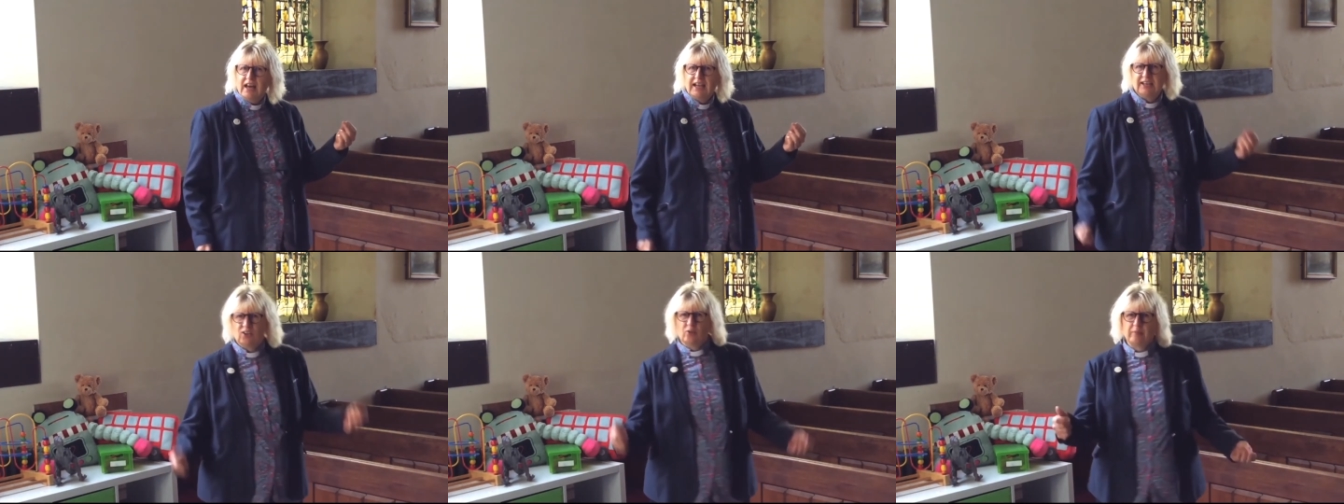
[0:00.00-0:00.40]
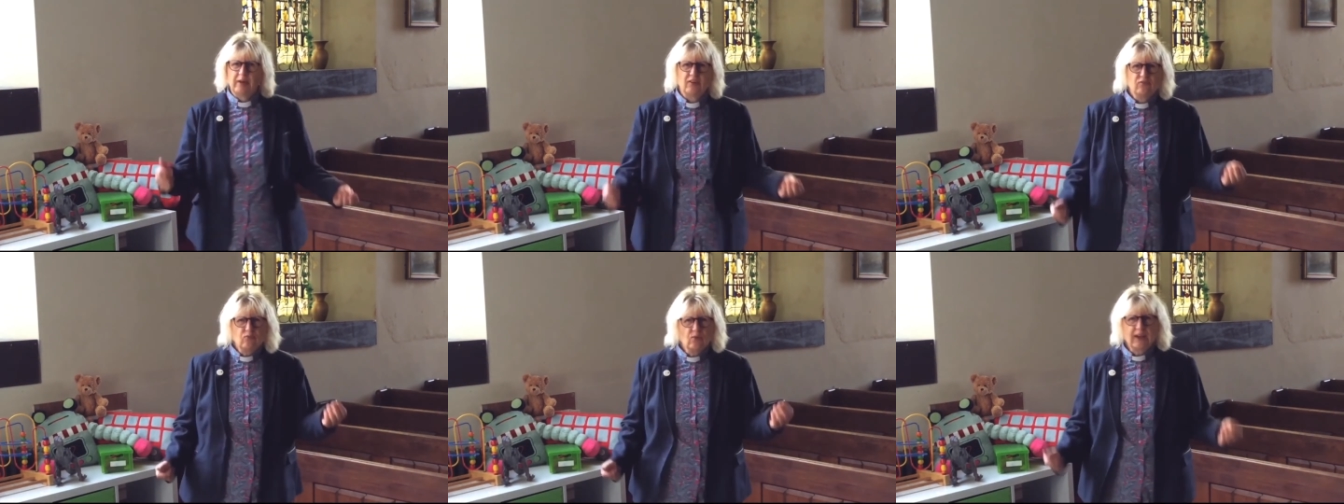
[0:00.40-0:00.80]
a little bit
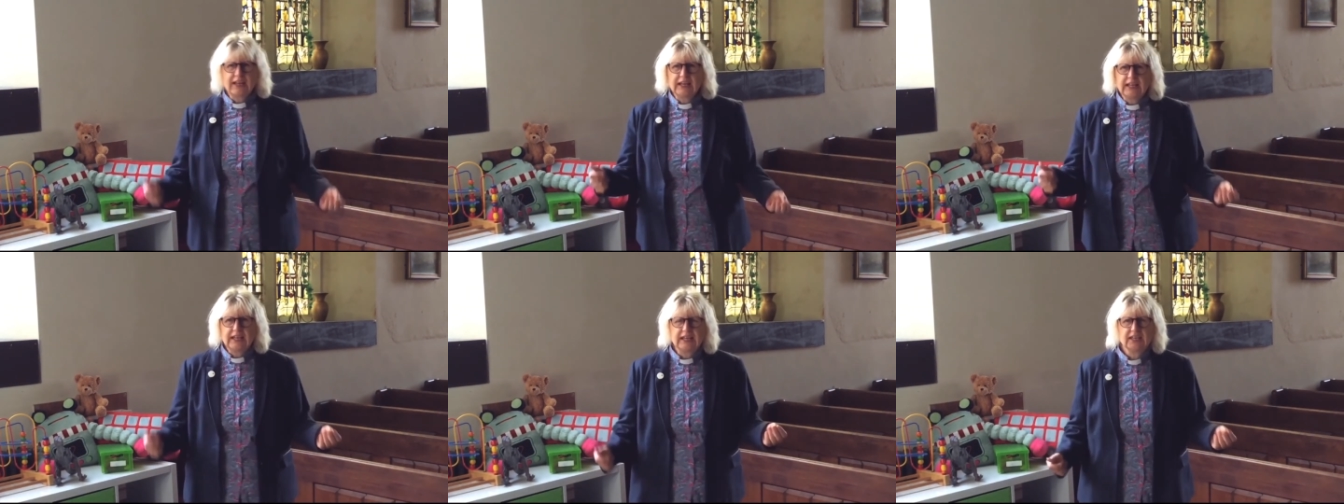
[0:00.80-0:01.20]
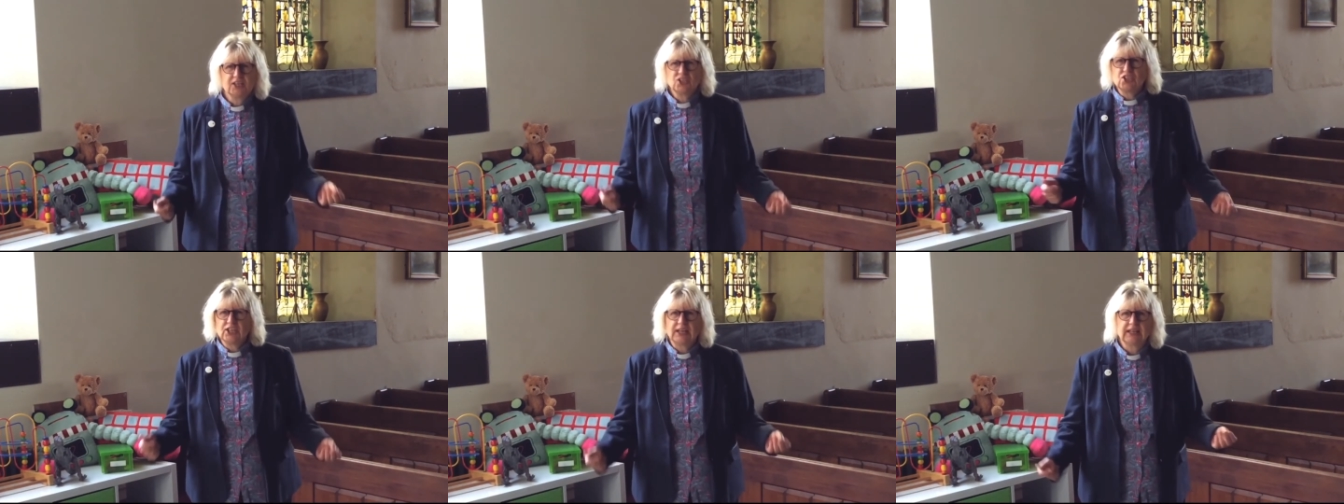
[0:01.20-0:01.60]
of wiggling
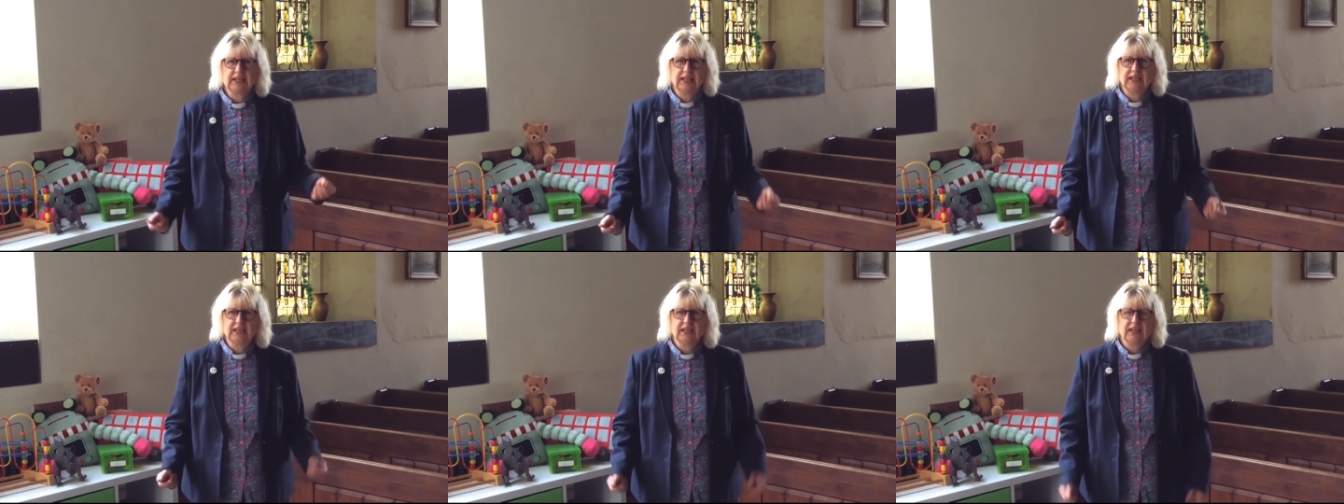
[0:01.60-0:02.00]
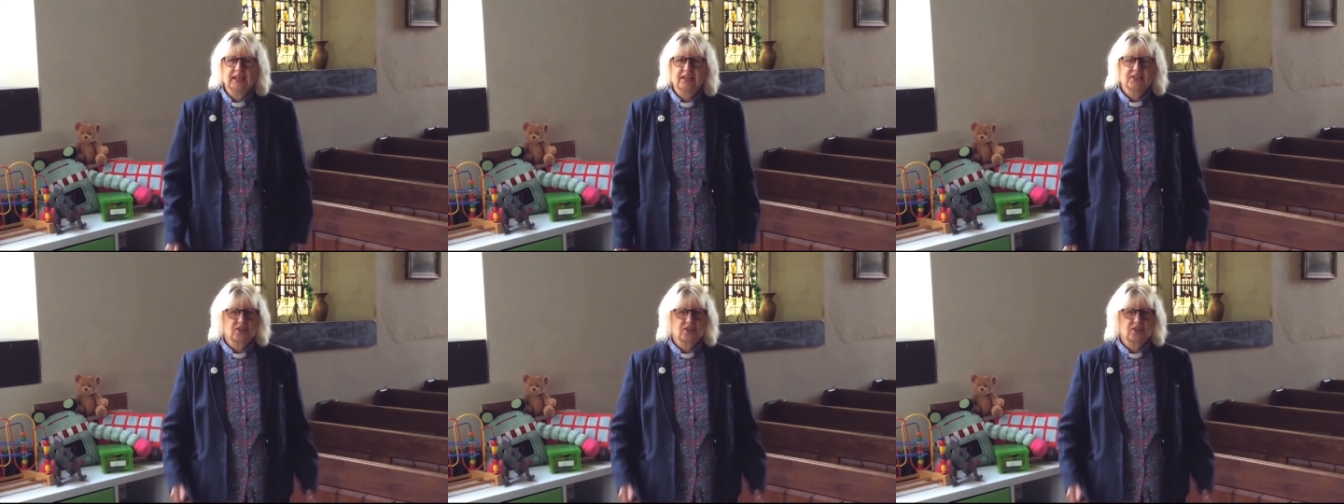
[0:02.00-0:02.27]
and jiggling.